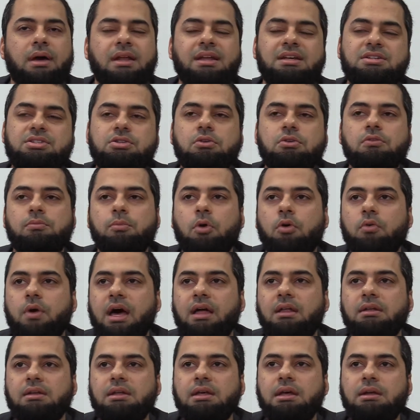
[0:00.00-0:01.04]
issue of
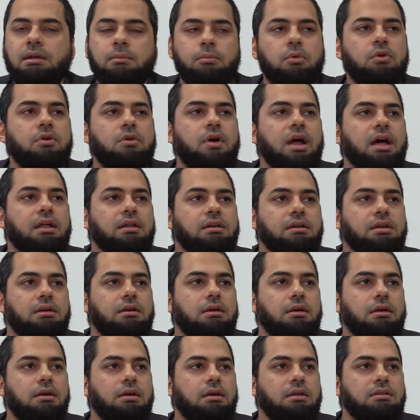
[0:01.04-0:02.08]
morality and immorality.
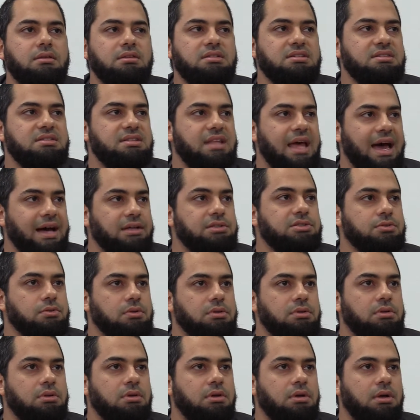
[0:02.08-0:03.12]
This is
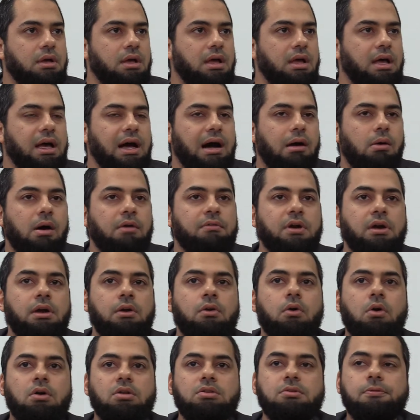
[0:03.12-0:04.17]
natural. However,
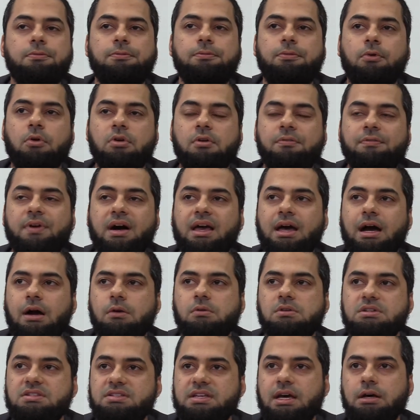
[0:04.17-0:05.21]
in order to fortify
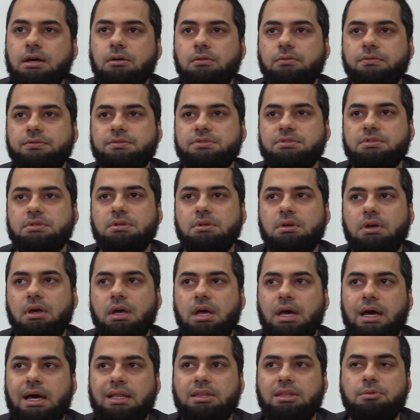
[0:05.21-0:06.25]
ourselves
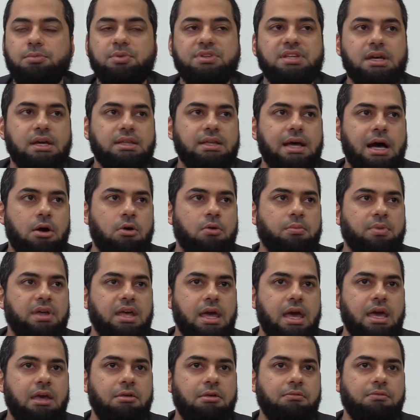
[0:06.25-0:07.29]
and to protect our
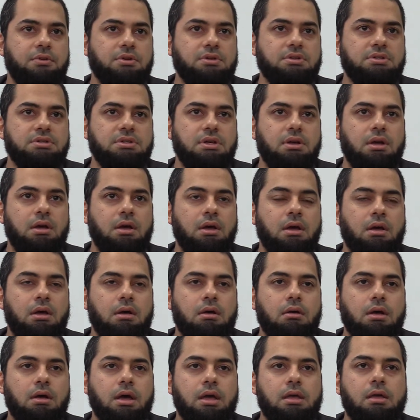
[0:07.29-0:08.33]
behaviors,
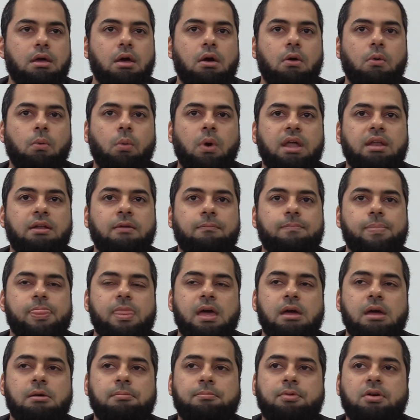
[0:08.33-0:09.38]
right, when
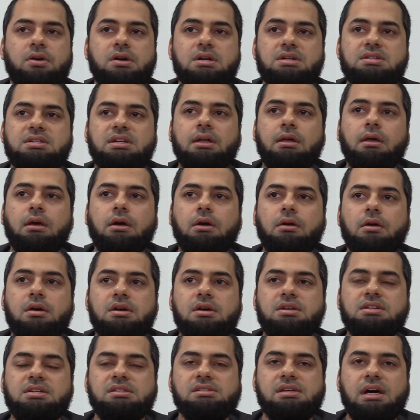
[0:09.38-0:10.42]
a person
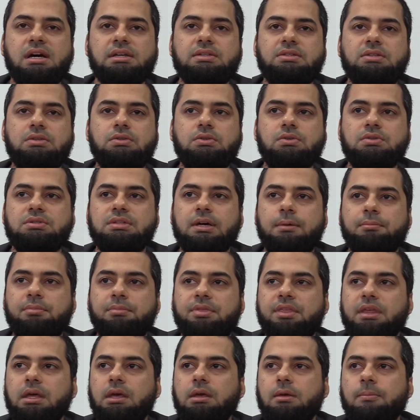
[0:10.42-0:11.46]
encourages us to do
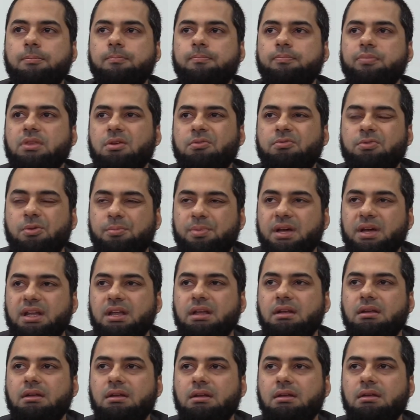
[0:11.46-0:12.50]
something
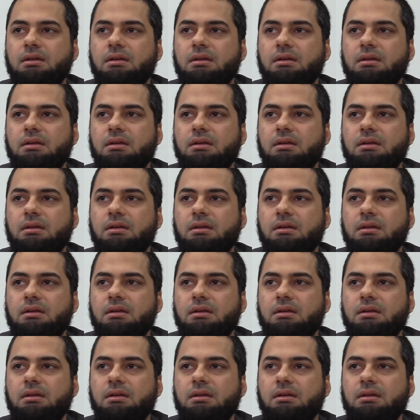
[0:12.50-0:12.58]
forbidden